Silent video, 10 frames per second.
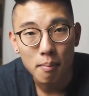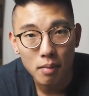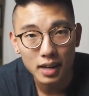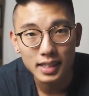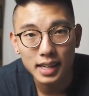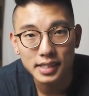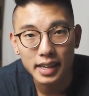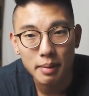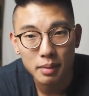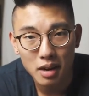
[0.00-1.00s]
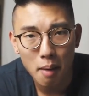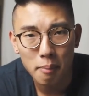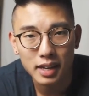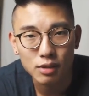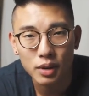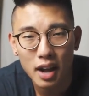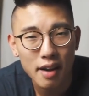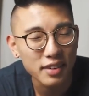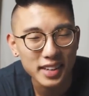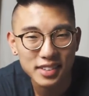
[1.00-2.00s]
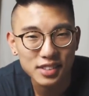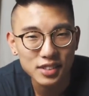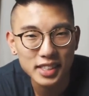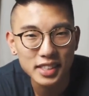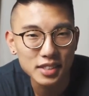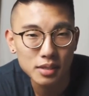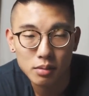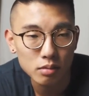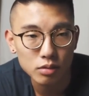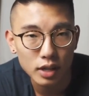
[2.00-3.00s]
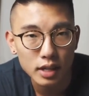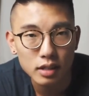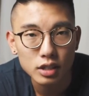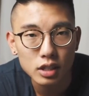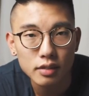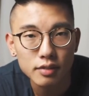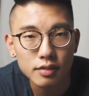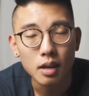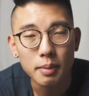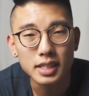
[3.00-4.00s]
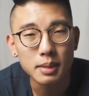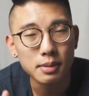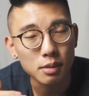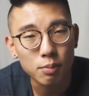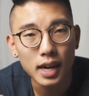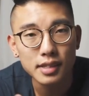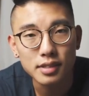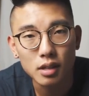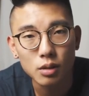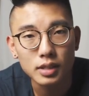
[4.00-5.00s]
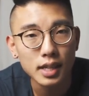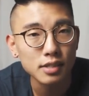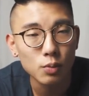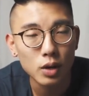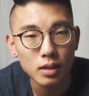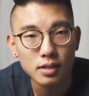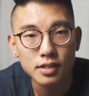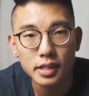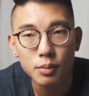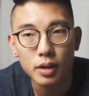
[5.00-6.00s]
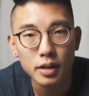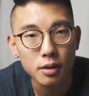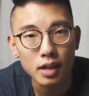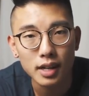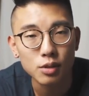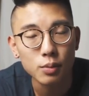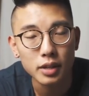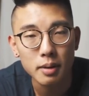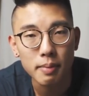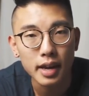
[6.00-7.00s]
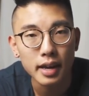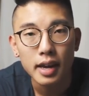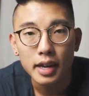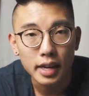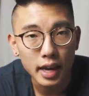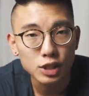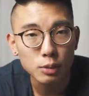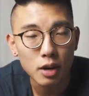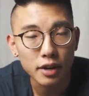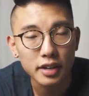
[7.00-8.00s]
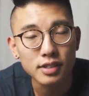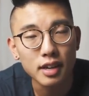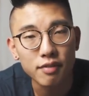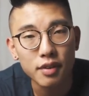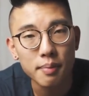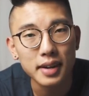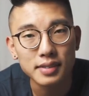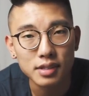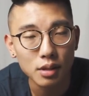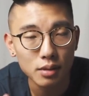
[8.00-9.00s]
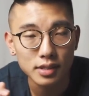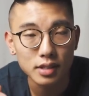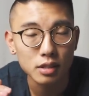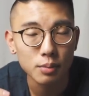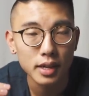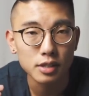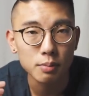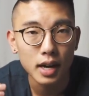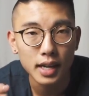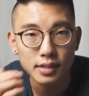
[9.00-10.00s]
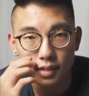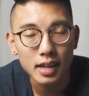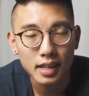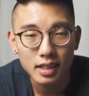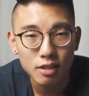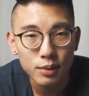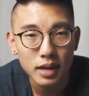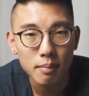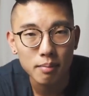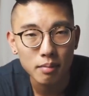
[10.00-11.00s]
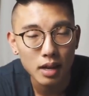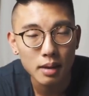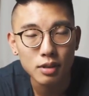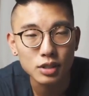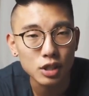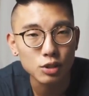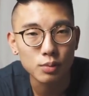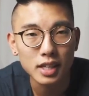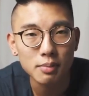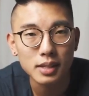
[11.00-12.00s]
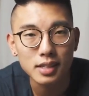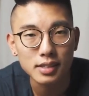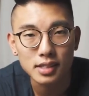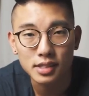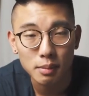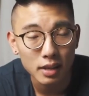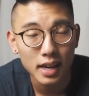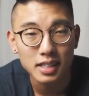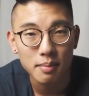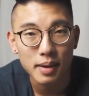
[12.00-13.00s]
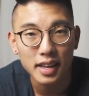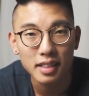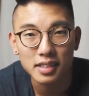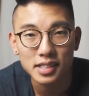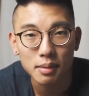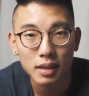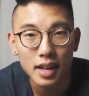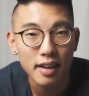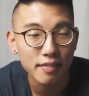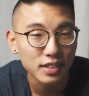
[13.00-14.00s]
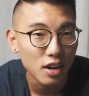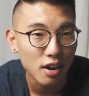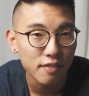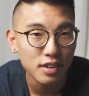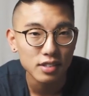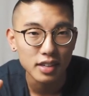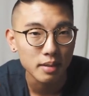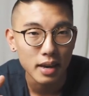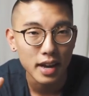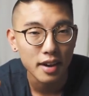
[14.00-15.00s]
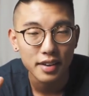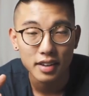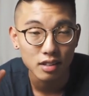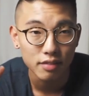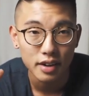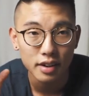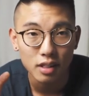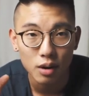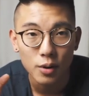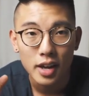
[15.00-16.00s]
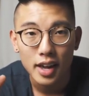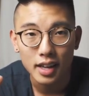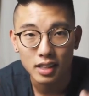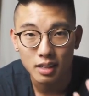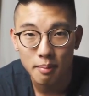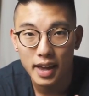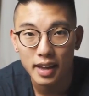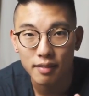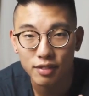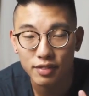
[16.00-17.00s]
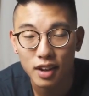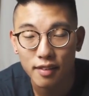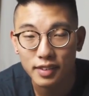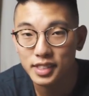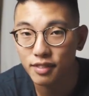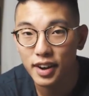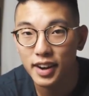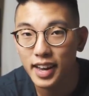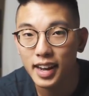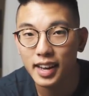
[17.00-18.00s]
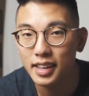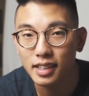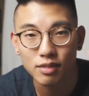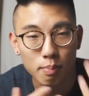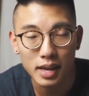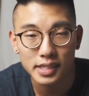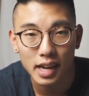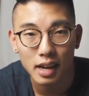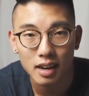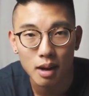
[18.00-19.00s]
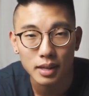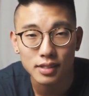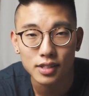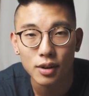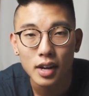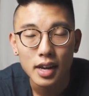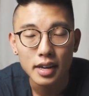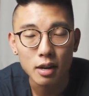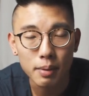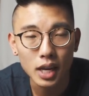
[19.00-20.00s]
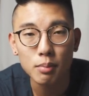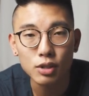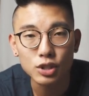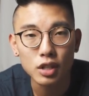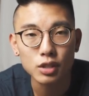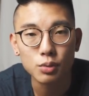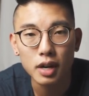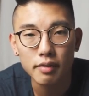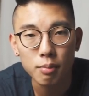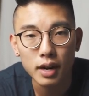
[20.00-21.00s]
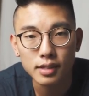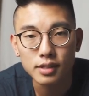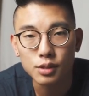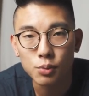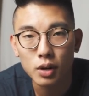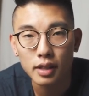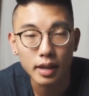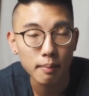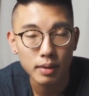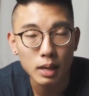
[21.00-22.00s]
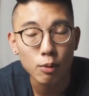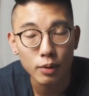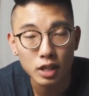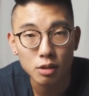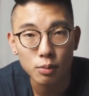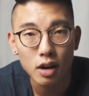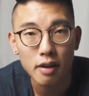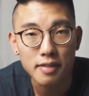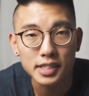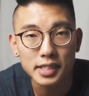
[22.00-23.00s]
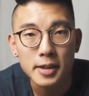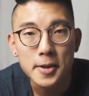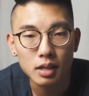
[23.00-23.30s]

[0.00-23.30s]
monetize that and monopolize whatever industry you're trying to achieve. A big tip is to price low, test the waters, see what your clients are willing to pay, gauge your markets, and from there slowly start to raise your prices. And at this point, I'm able to charge rates because it's supply and demand. The supply of photographers in my area is very low and the demand for photographers is very high. It's basic economics. So, you know, being able to charge whatever price you want, like, keep it reasonable obviously,